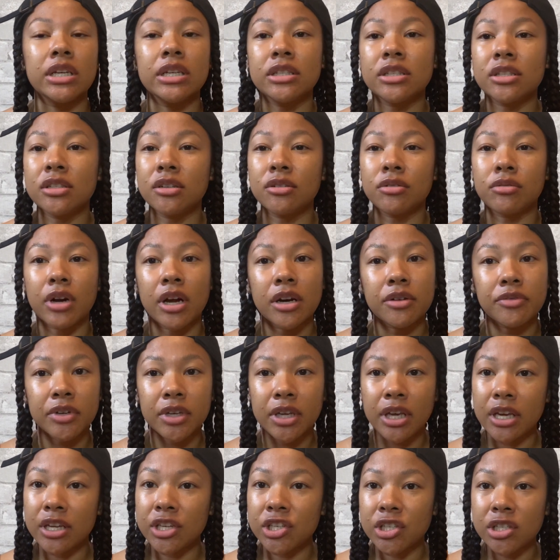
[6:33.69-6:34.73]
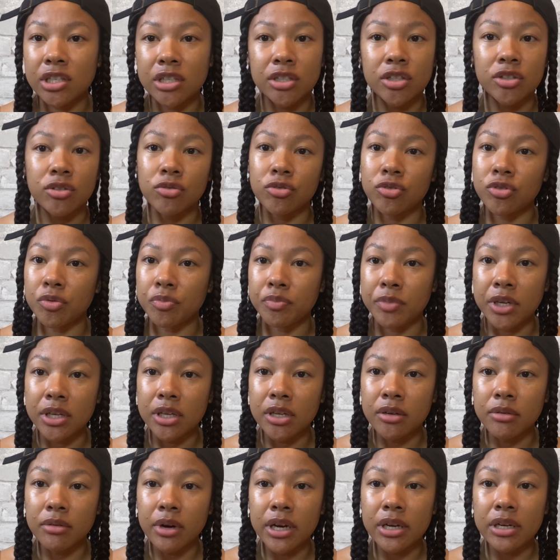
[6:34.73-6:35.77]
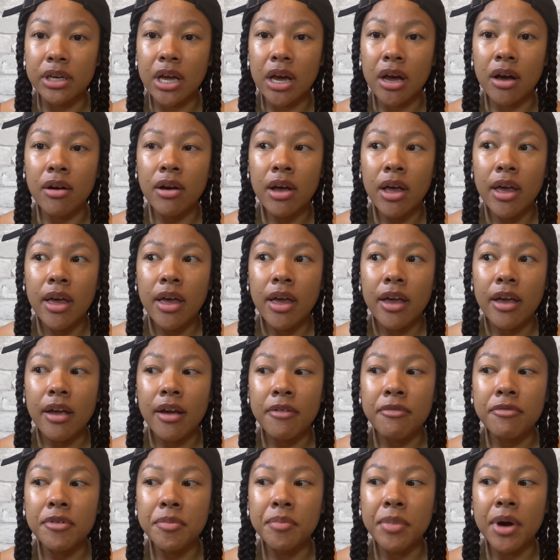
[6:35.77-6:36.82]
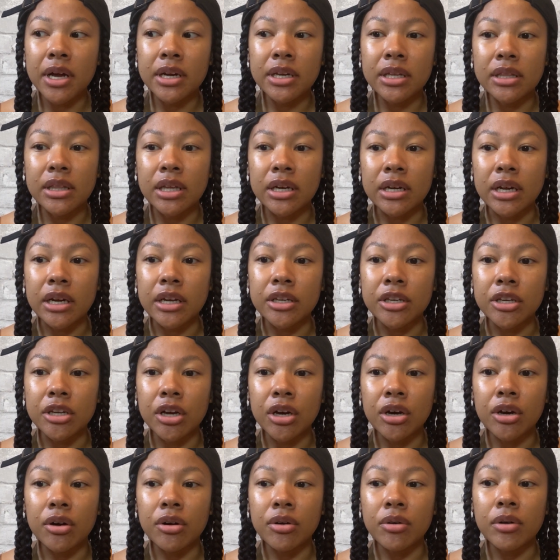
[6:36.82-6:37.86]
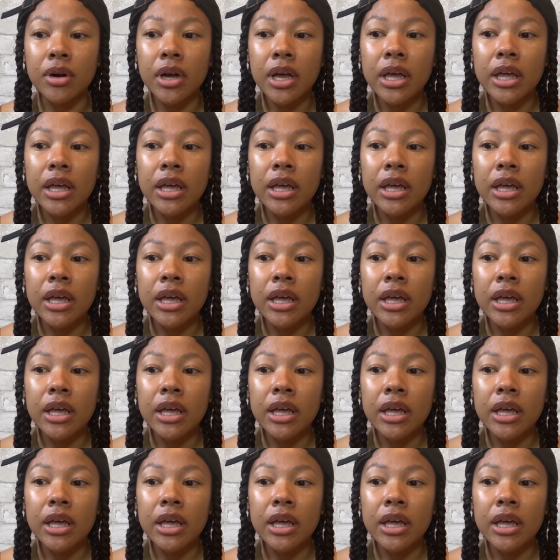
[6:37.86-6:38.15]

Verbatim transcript: instant gratification and social media right now everybody that I know